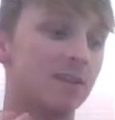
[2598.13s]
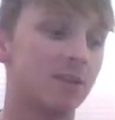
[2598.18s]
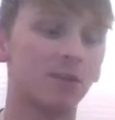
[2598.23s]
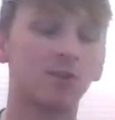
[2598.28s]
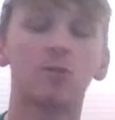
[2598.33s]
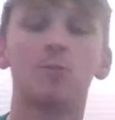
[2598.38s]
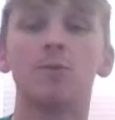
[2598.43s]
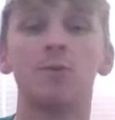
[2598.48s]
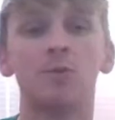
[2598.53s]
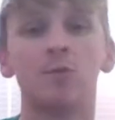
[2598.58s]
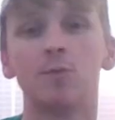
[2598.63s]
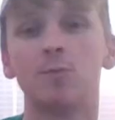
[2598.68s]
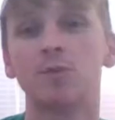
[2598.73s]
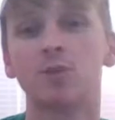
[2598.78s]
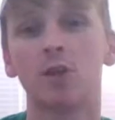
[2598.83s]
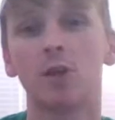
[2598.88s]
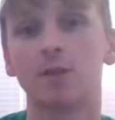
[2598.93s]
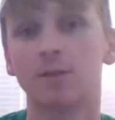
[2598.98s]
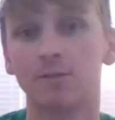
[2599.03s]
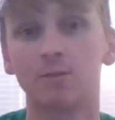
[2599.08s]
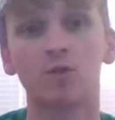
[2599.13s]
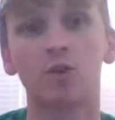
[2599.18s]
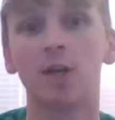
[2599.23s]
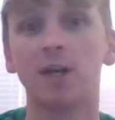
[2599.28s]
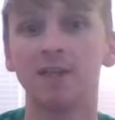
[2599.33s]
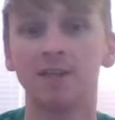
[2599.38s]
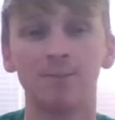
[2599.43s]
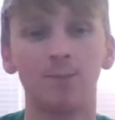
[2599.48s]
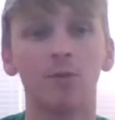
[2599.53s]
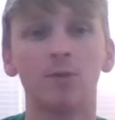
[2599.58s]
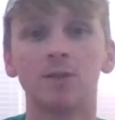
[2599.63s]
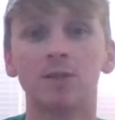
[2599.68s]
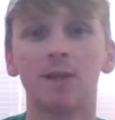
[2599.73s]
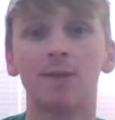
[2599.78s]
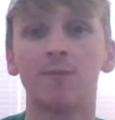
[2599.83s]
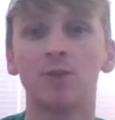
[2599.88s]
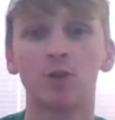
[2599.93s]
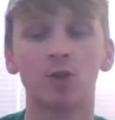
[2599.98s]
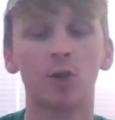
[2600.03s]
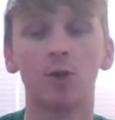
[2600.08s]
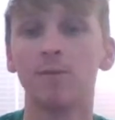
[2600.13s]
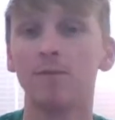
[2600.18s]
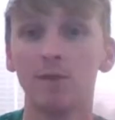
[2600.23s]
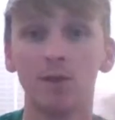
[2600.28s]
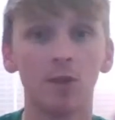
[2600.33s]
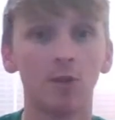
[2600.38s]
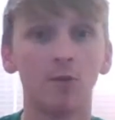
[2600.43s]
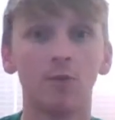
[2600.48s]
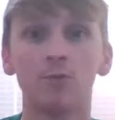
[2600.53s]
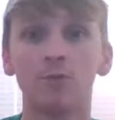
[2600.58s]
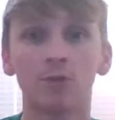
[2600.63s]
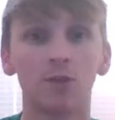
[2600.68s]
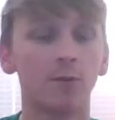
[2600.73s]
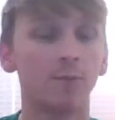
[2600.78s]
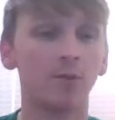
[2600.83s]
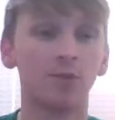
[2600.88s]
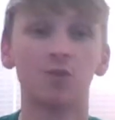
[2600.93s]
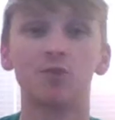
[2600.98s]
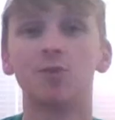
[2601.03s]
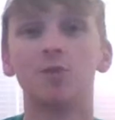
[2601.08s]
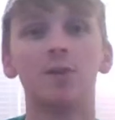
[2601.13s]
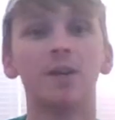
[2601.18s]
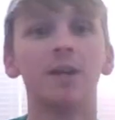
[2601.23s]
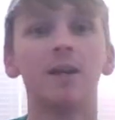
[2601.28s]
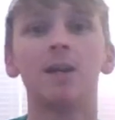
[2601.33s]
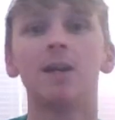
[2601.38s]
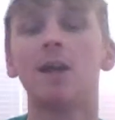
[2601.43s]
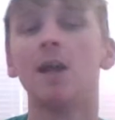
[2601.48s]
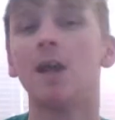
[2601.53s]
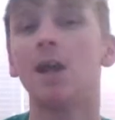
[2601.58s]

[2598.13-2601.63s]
the WWE Superstars have tried to put together a show for you, so enjoy it.